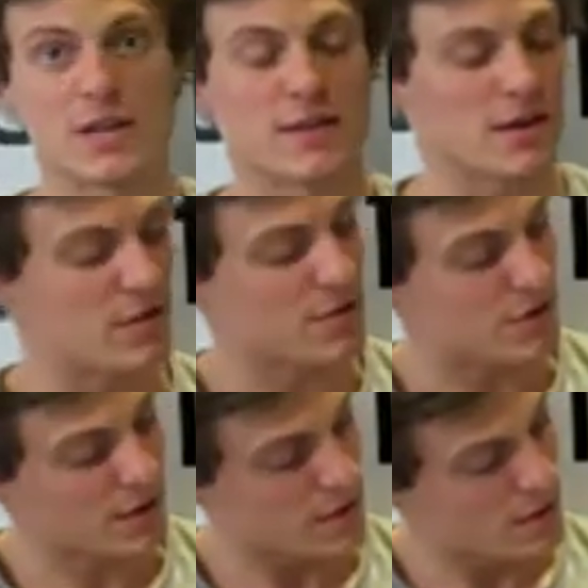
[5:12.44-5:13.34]
that kind of
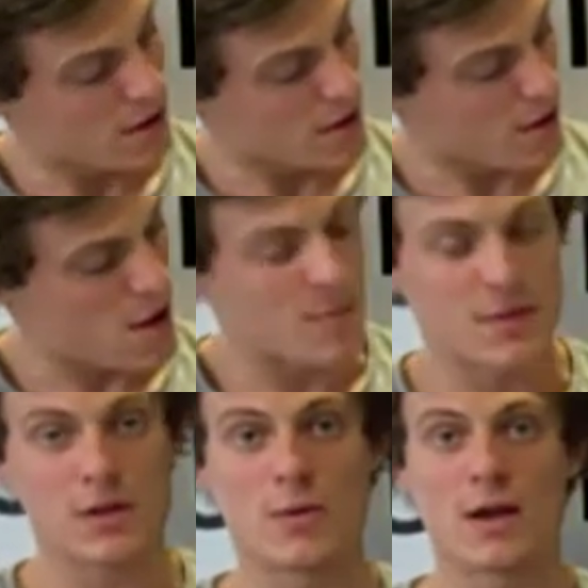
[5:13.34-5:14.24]
thing. And
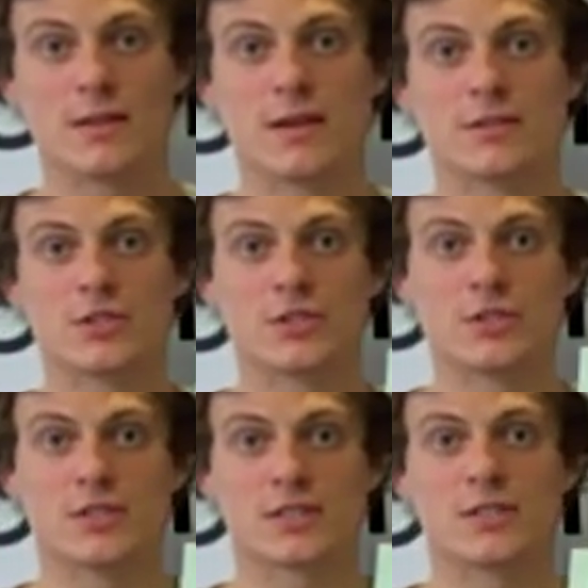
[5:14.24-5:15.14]
then you hand that into
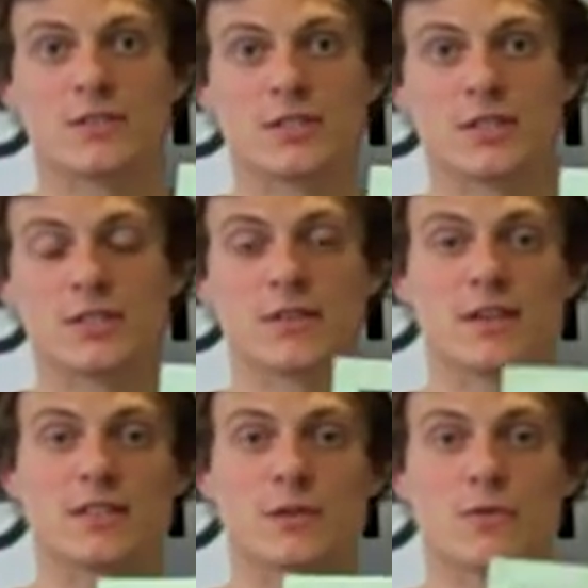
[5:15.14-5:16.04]
student activities and
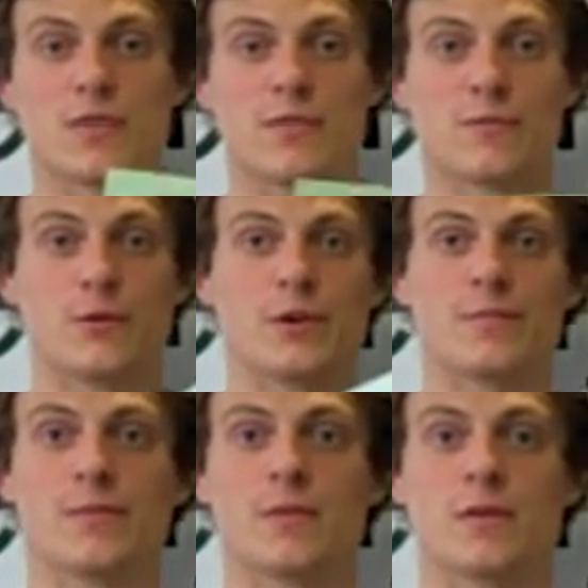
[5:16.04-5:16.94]
they deal with that for you.
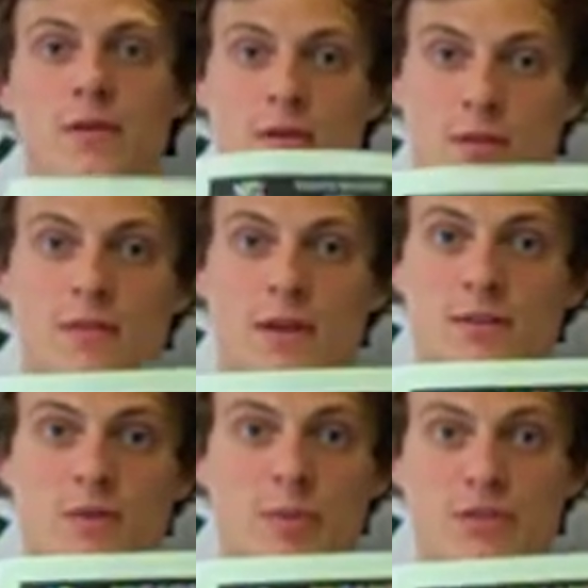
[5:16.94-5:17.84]
And
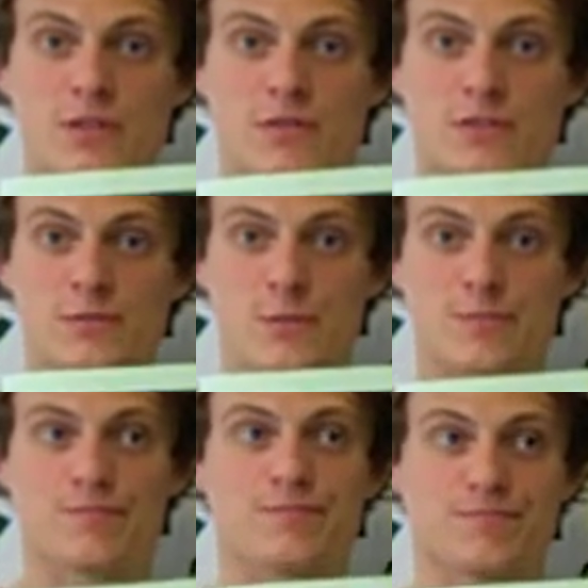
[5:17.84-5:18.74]
that's the budget events
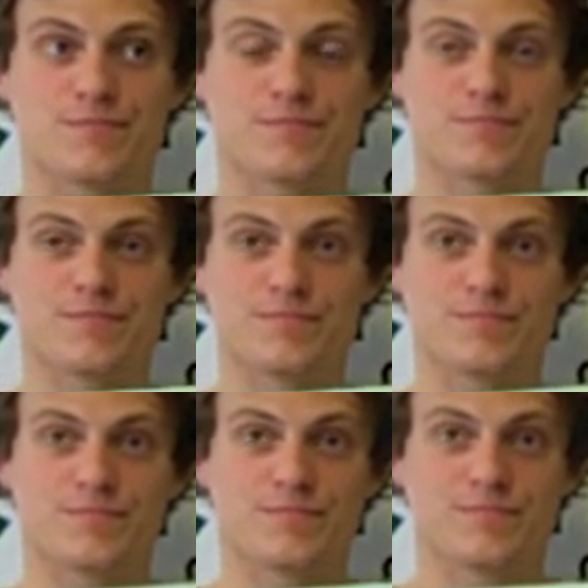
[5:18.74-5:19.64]

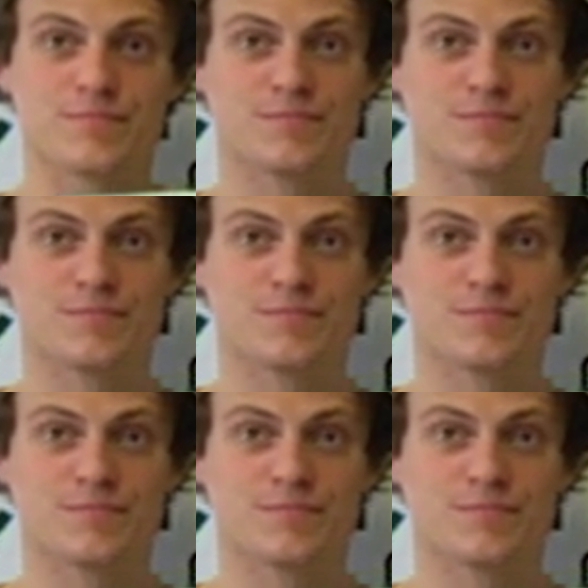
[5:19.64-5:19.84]
form.